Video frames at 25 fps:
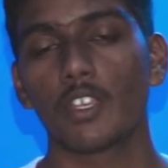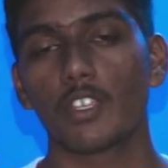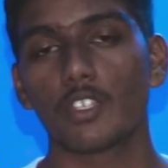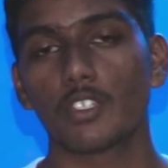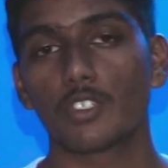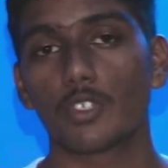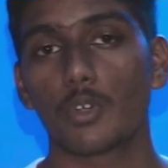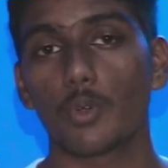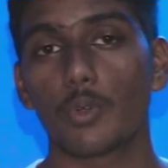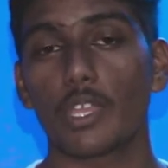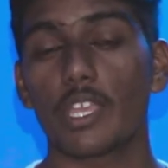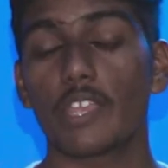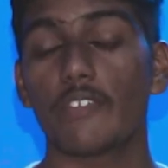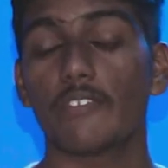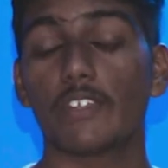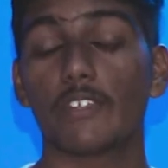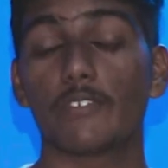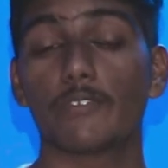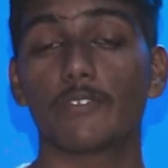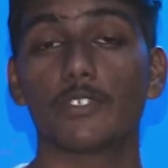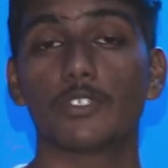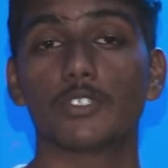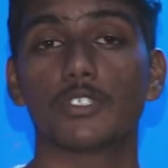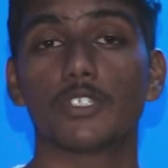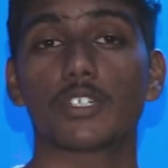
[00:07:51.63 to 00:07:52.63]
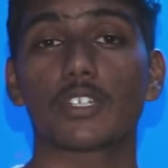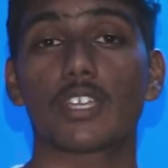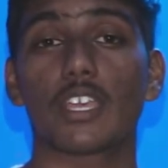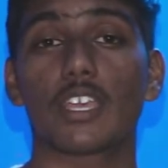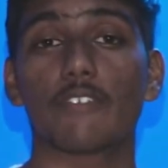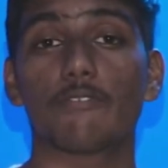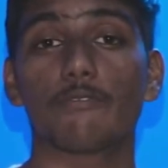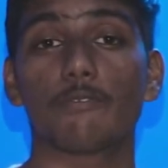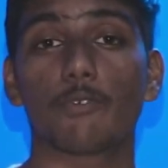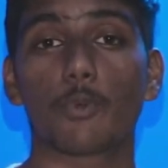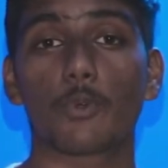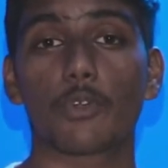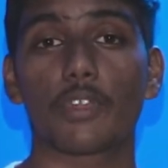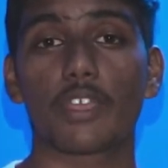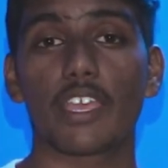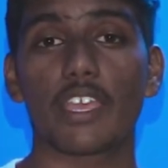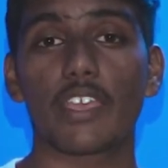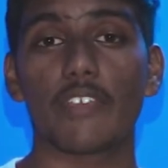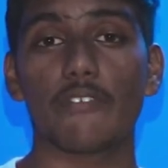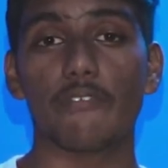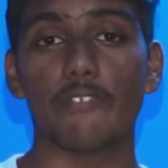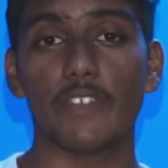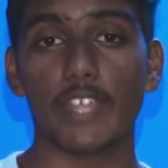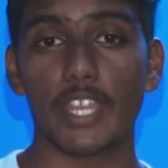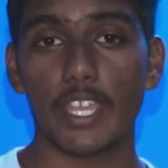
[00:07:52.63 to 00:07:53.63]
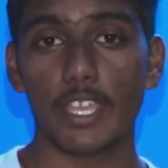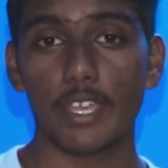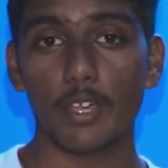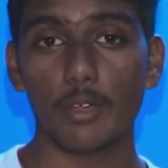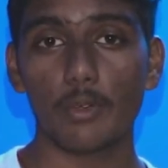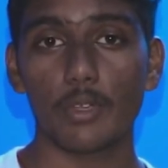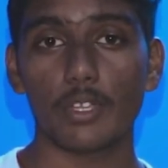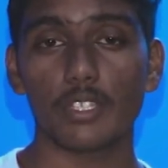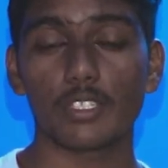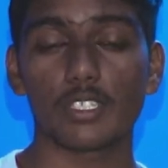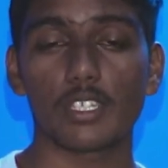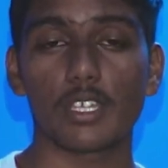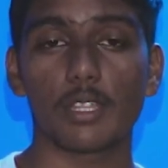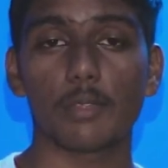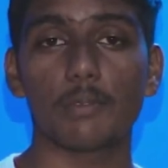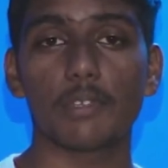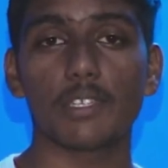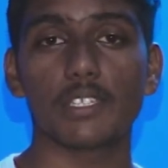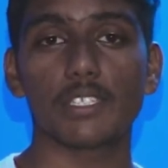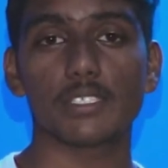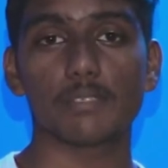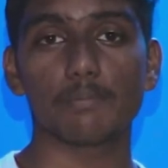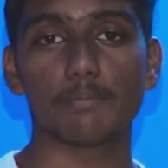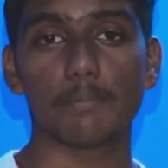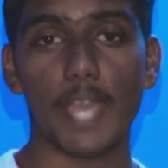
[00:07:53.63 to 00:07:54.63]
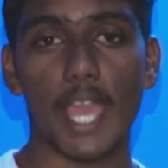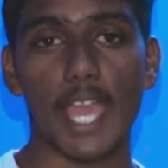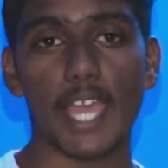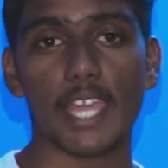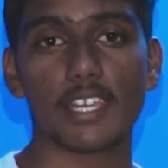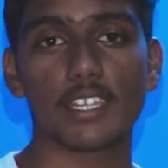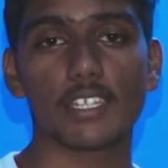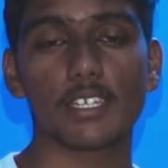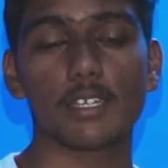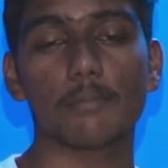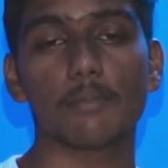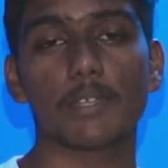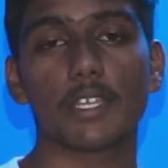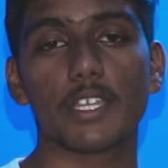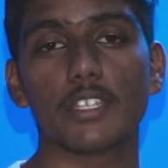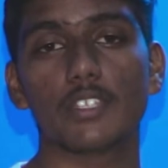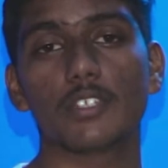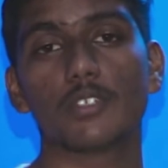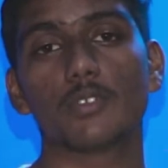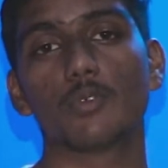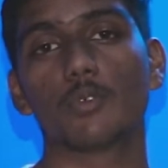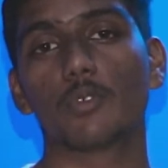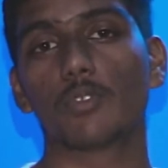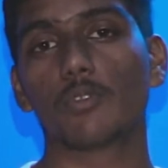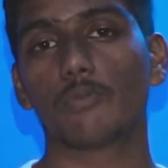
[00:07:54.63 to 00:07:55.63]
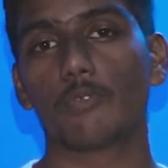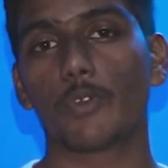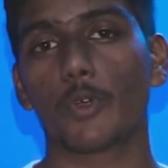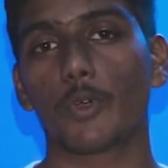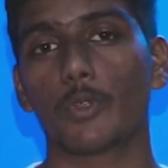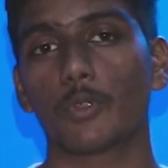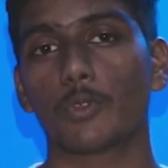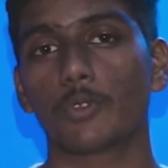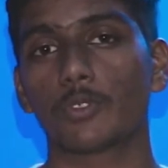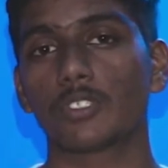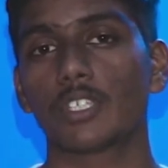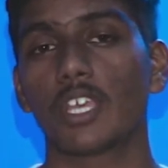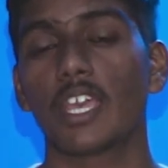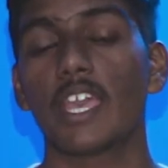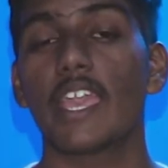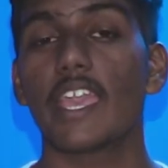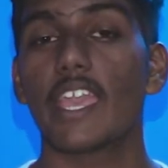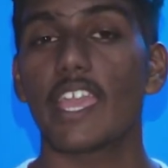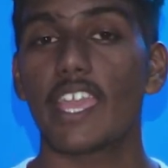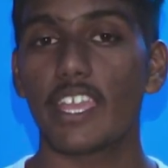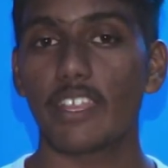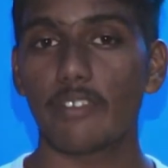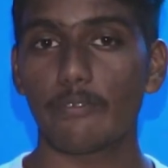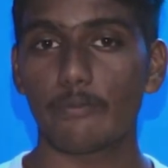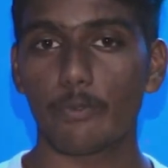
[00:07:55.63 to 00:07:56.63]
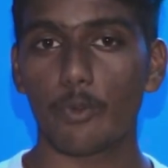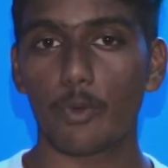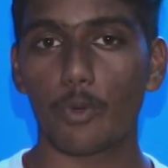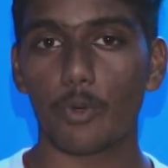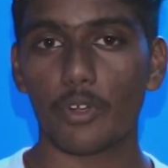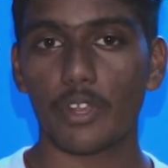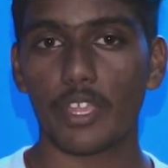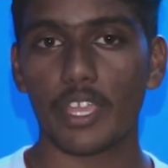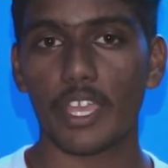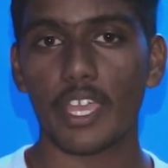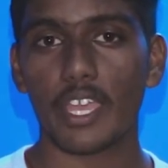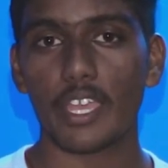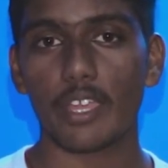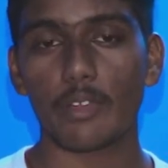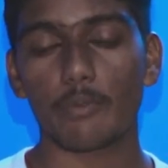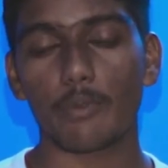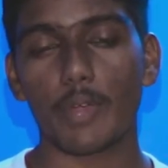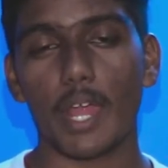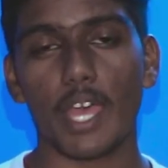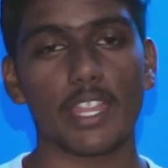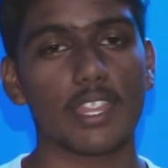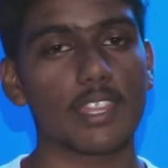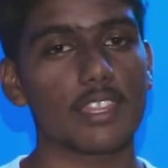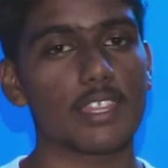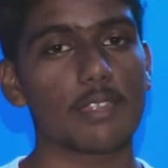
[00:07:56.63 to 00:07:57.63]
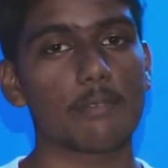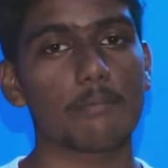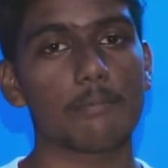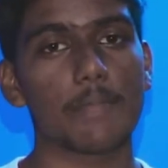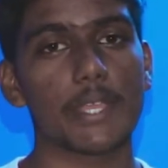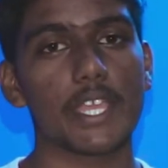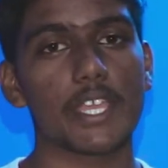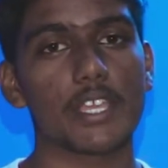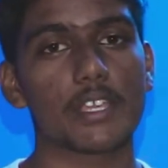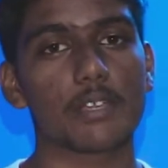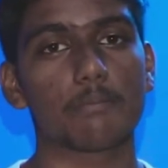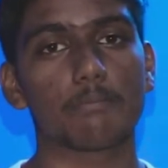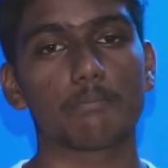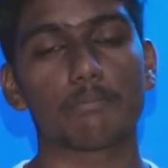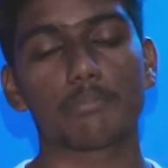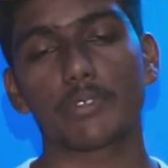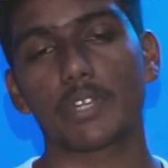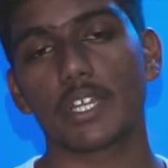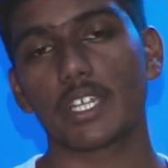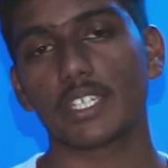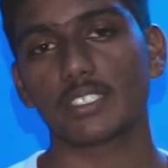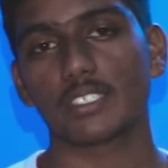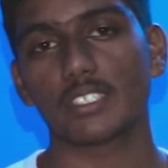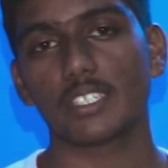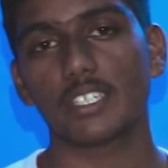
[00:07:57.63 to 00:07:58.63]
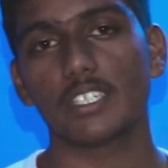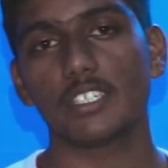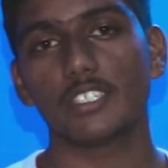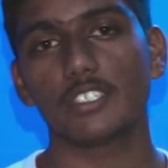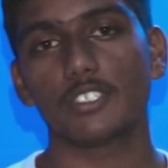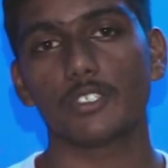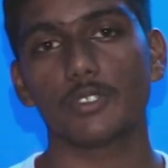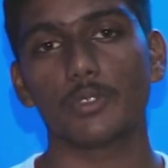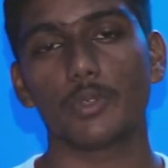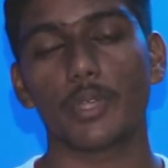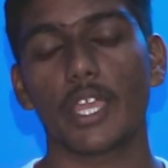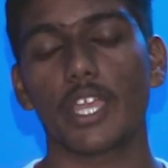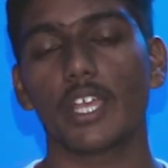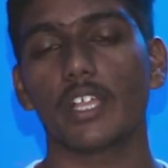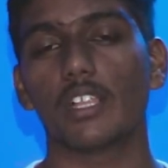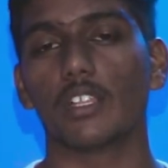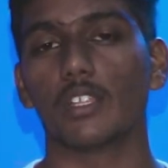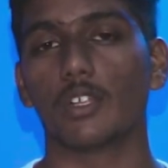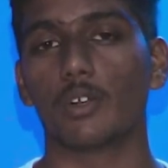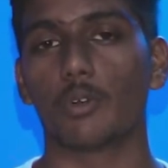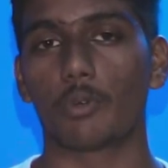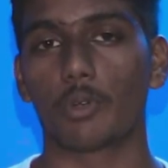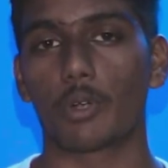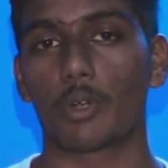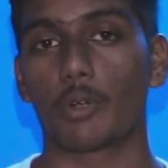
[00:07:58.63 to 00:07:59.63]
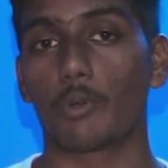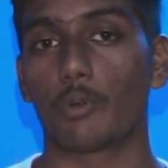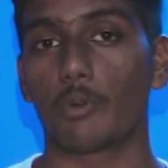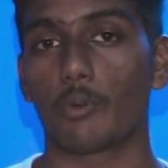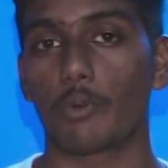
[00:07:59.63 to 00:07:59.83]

So even if you took a 4K video, it's going to be backed up into Google Photos in 4K rather than being compressed into a lower